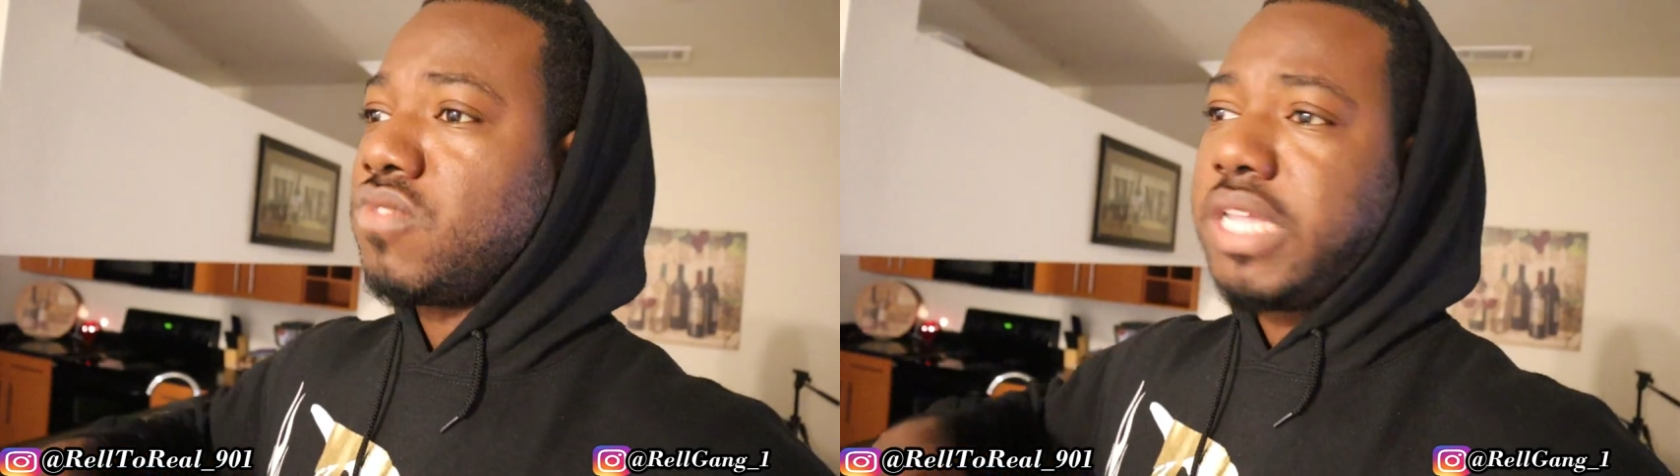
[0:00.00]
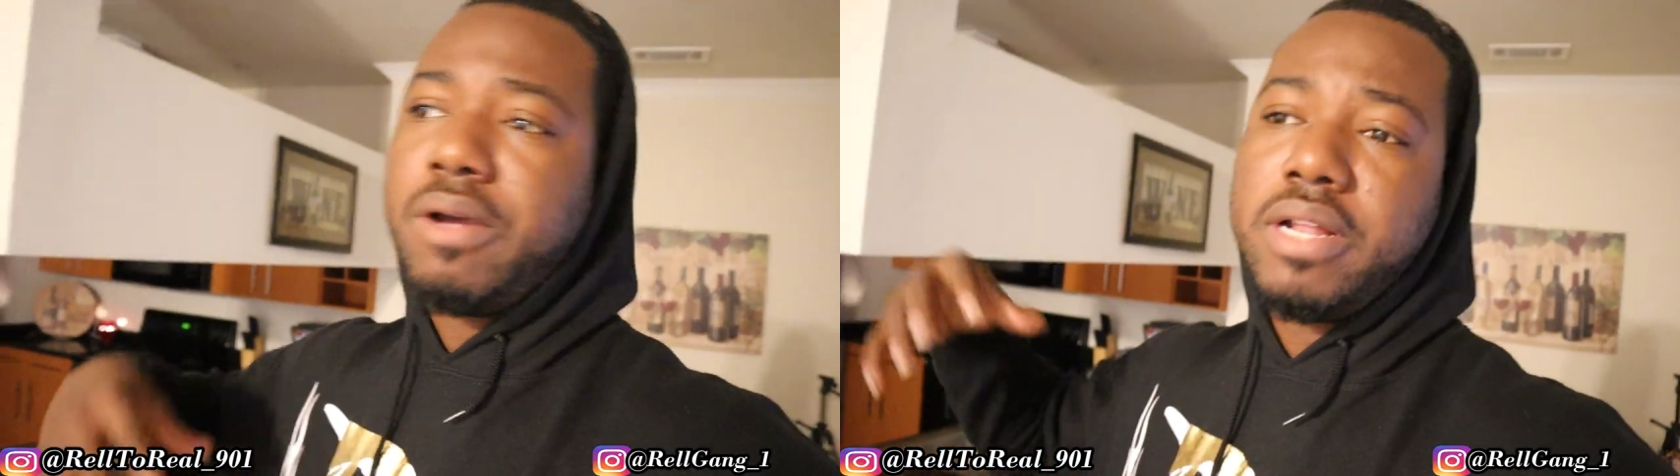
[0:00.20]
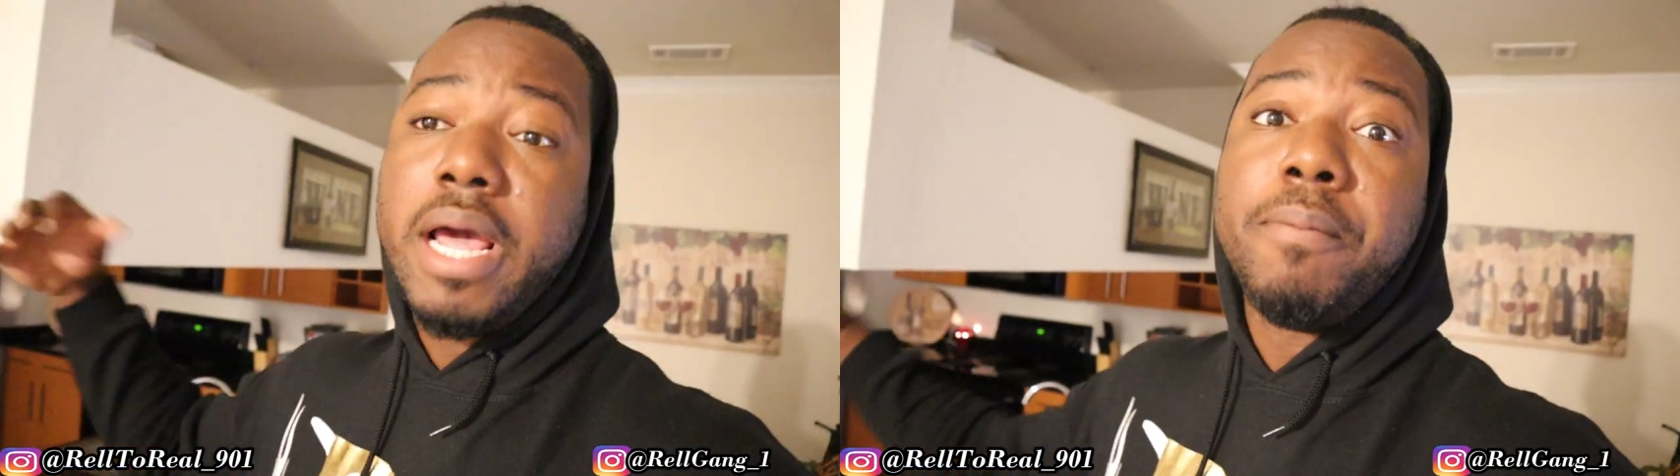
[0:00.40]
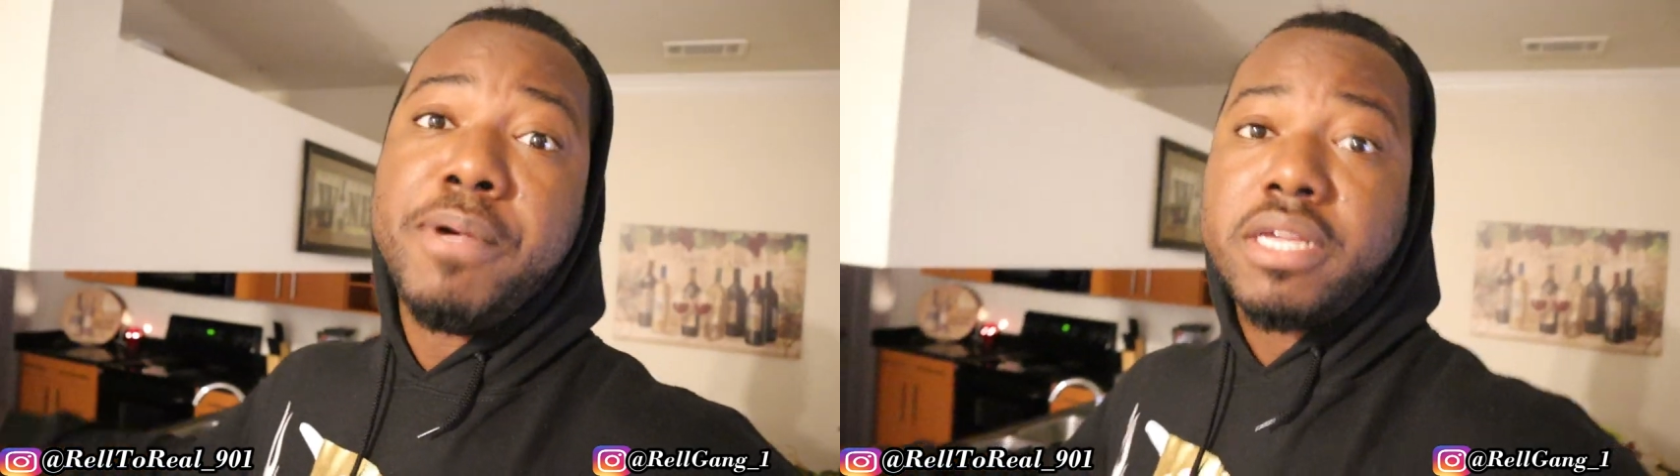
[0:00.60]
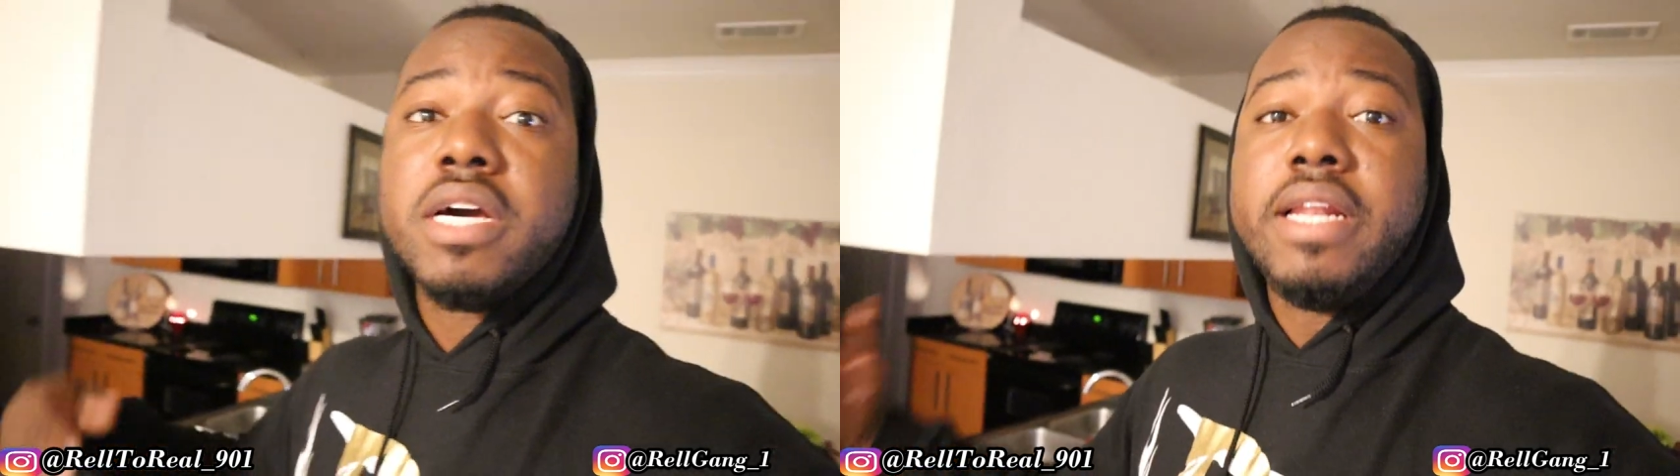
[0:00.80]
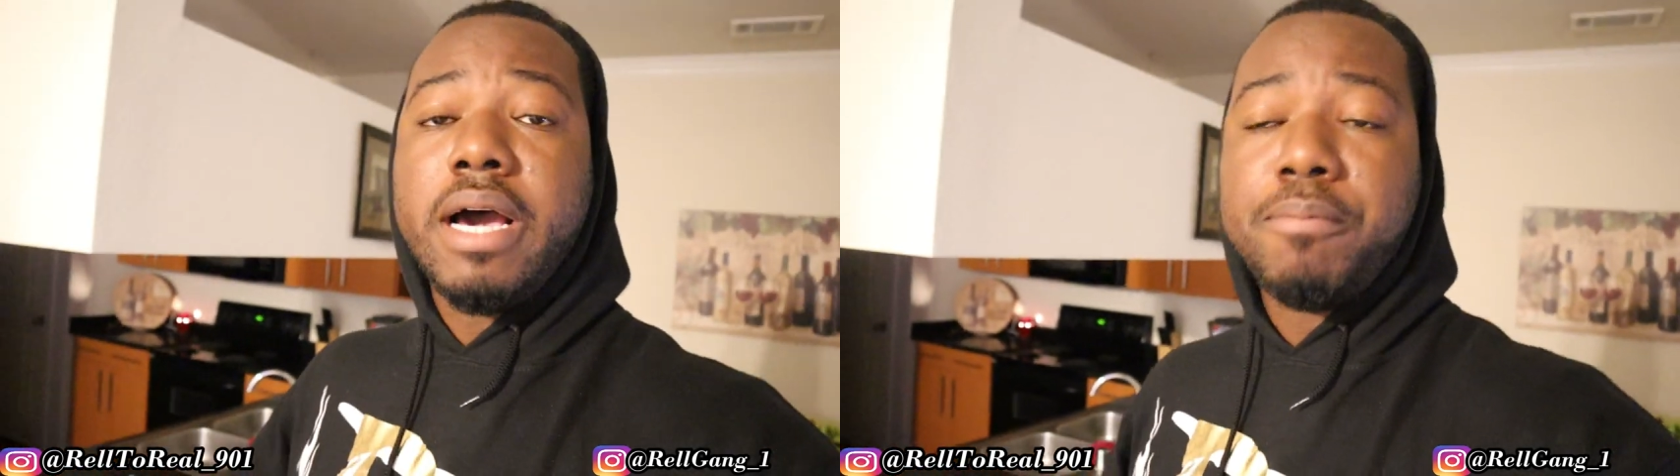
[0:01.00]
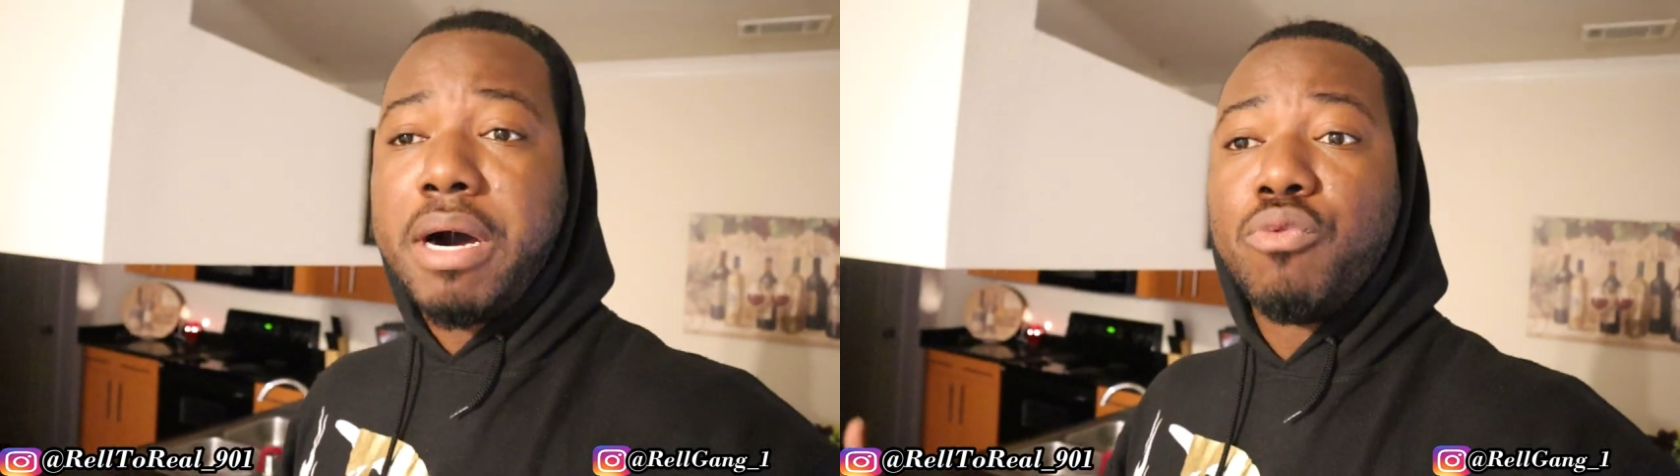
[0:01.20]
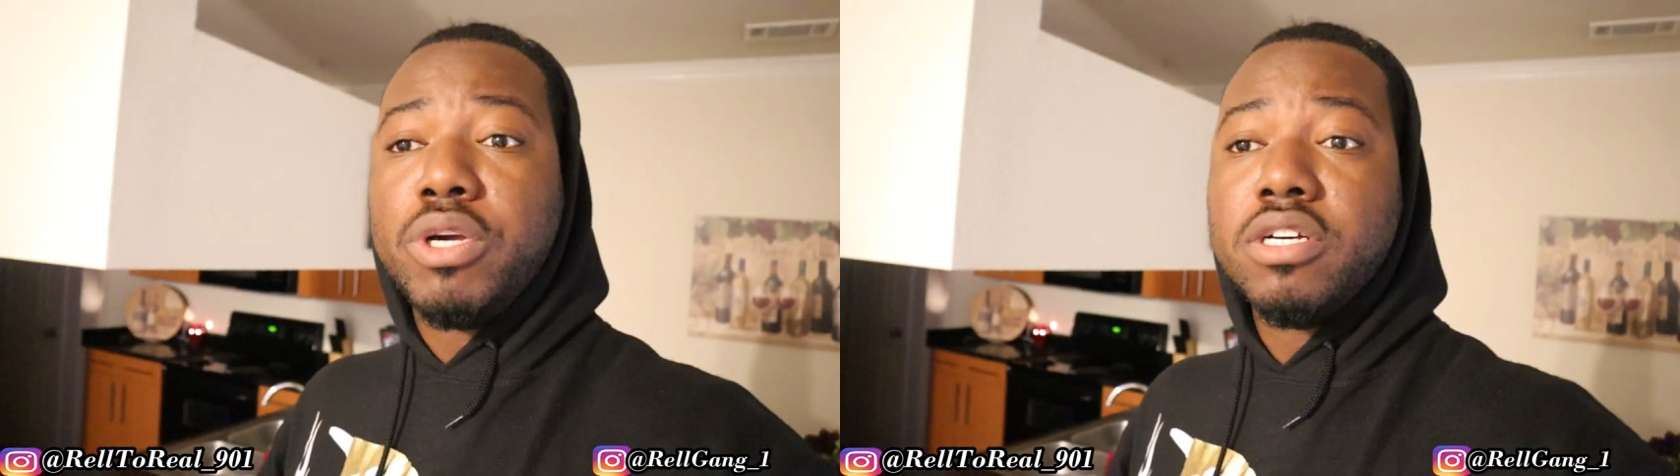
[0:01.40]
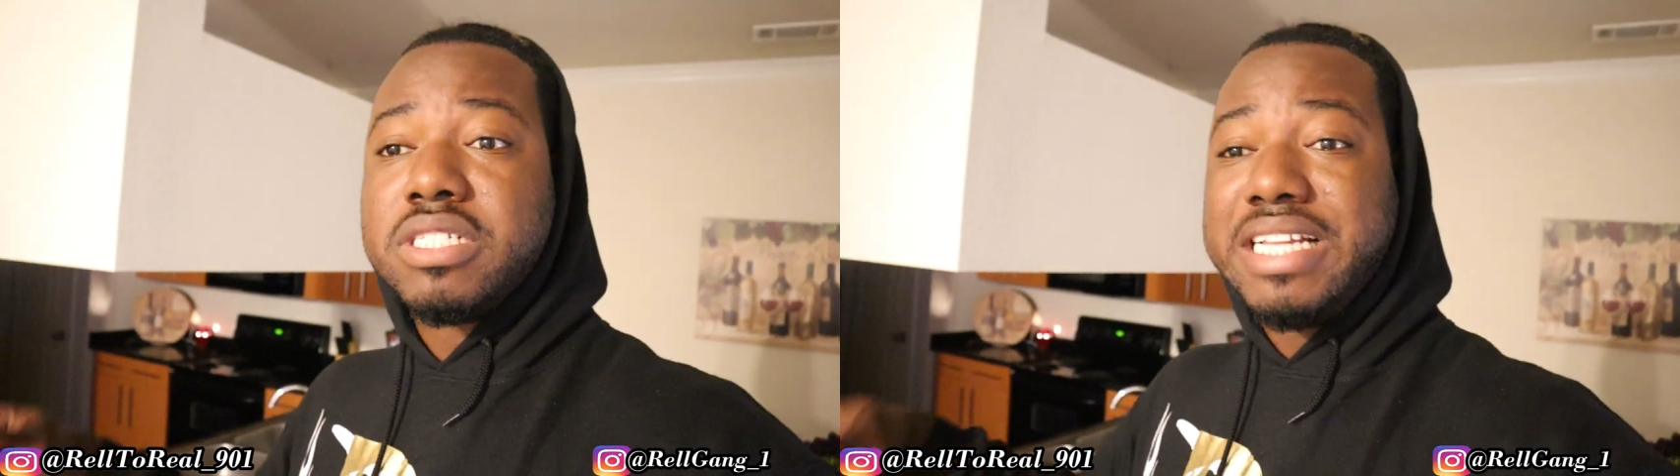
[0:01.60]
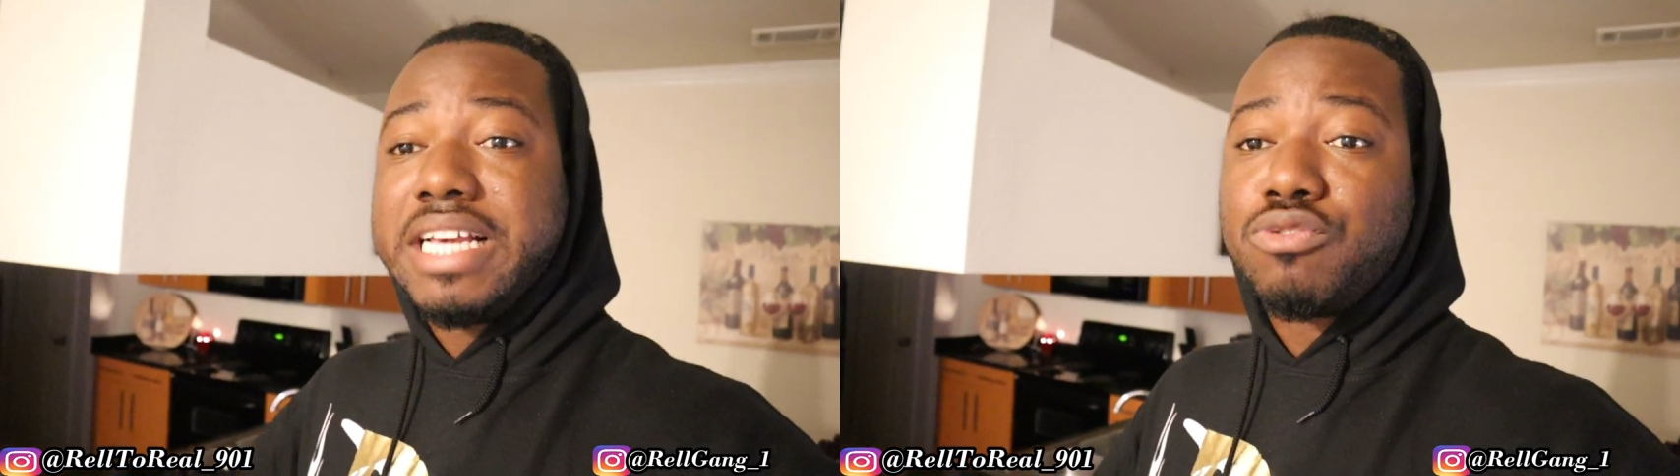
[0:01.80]
they they'll be cutting out my
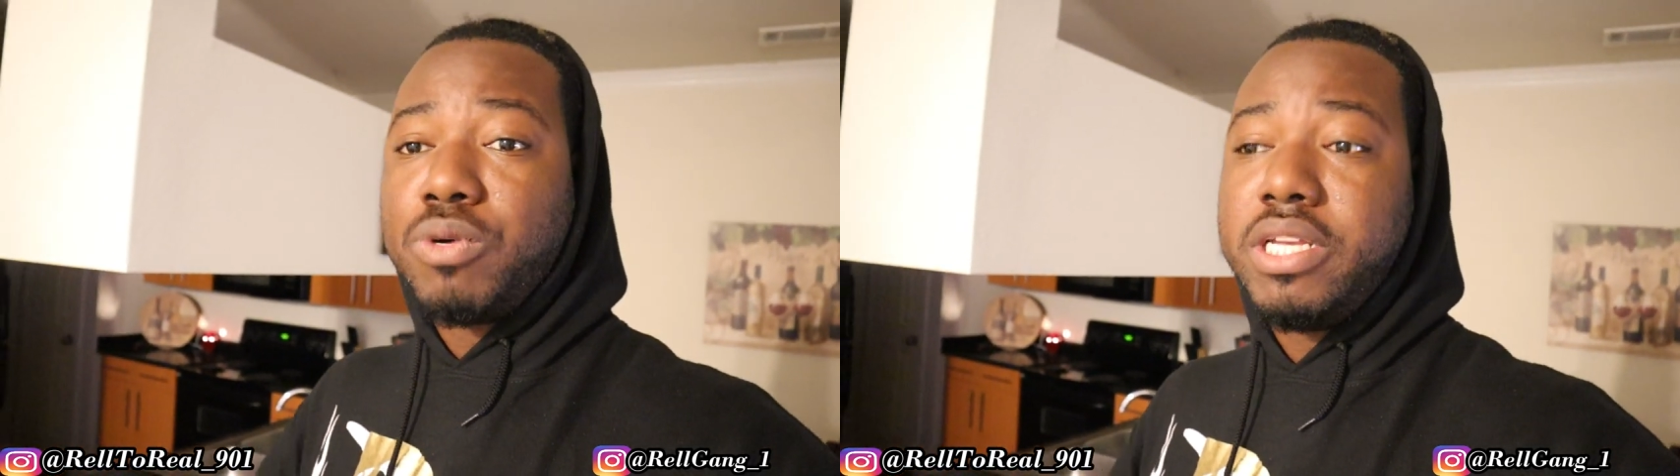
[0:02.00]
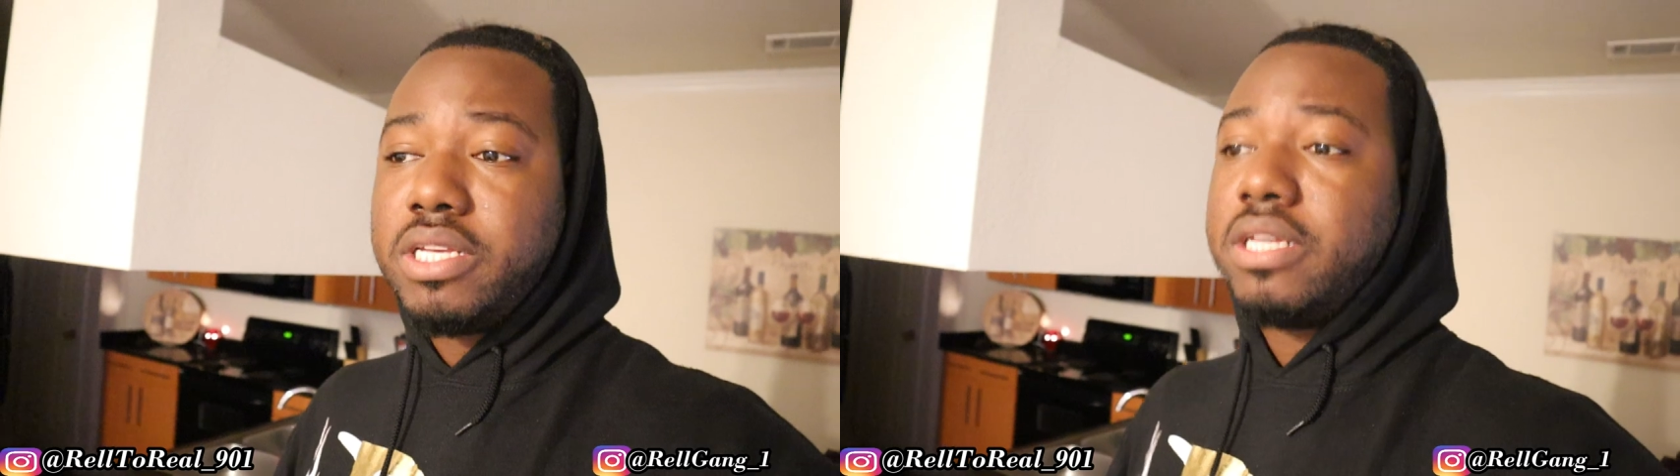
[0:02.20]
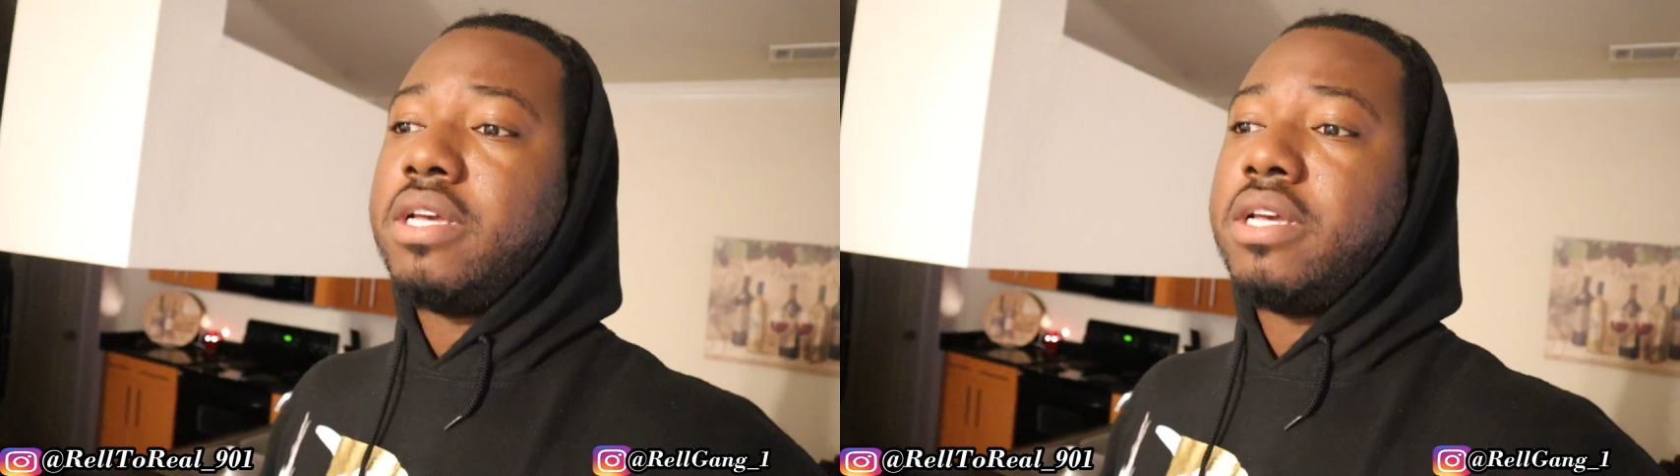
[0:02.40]
wheels next week